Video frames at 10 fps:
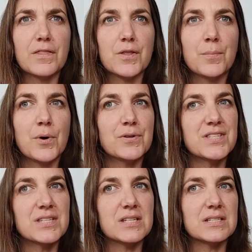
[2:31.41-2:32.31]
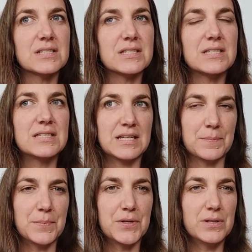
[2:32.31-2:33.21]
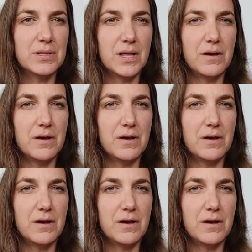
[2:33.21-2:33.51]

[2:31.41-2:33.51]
the most simple